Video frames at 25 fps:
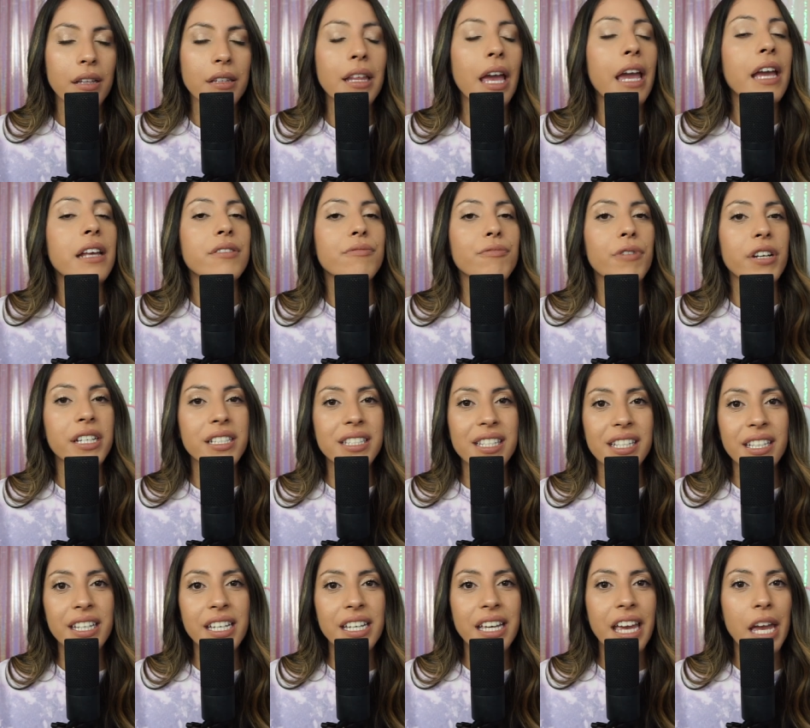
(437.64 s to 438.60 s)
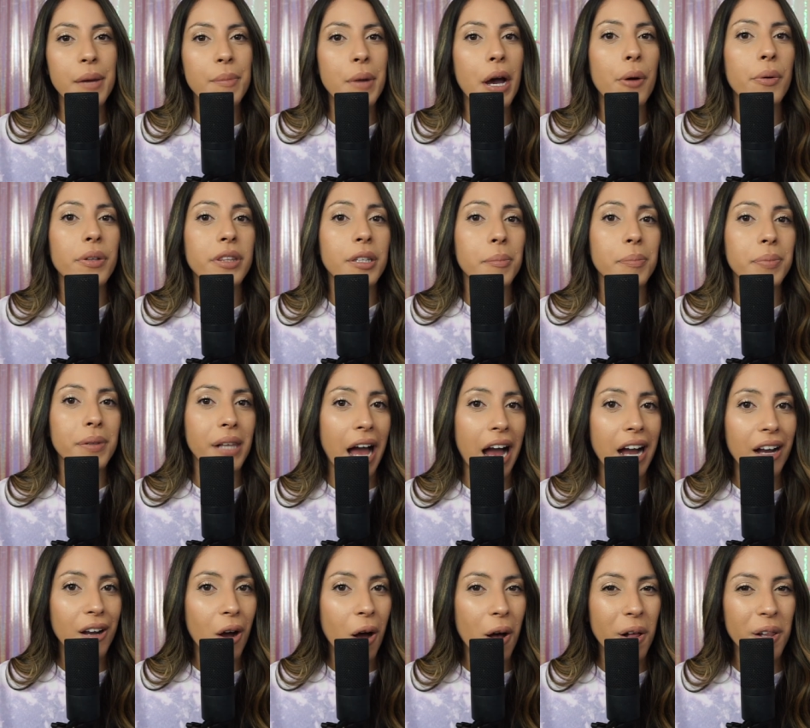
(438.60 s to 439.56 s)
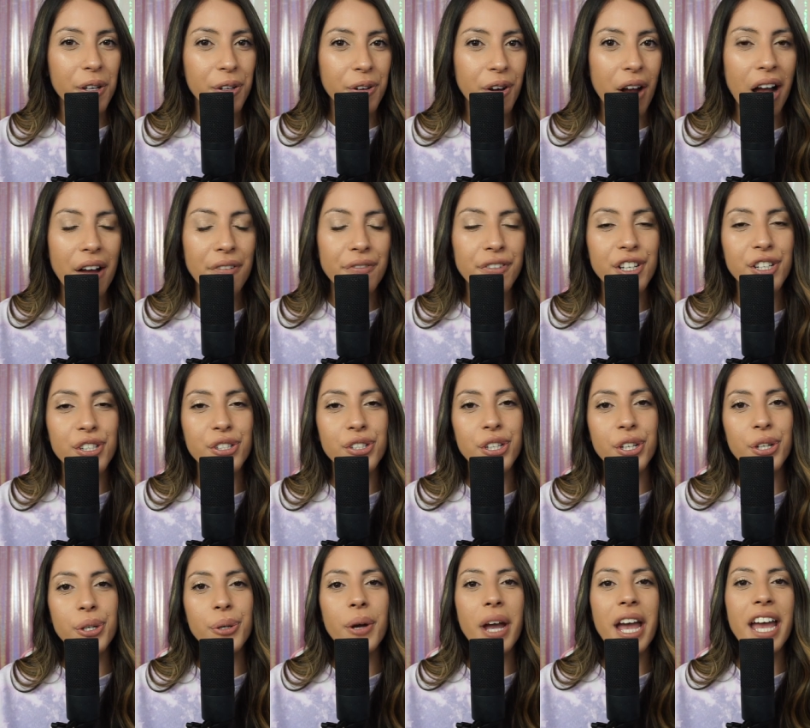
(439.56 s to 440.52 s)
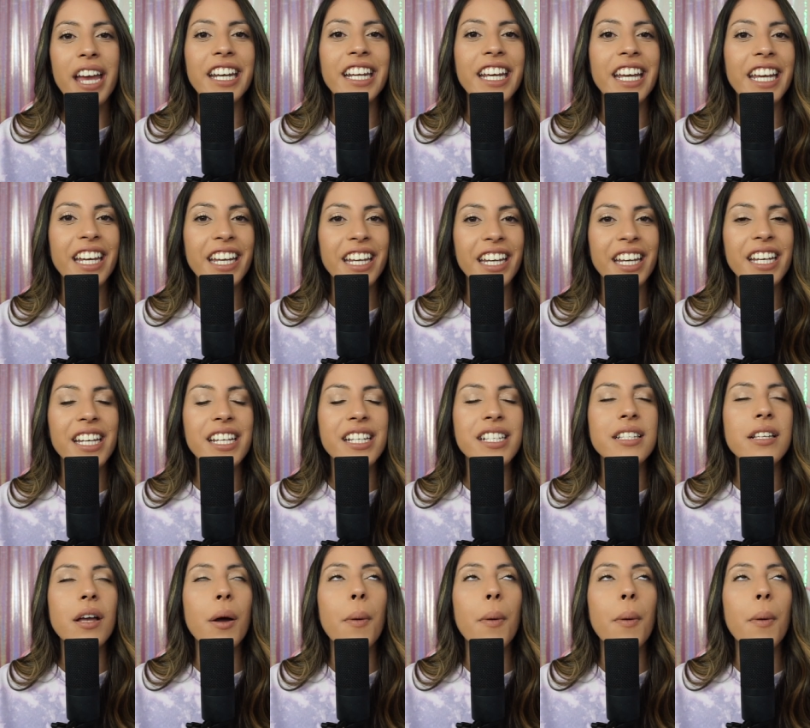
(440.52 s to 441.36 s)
They recently came out with a black holographic shoe, and it is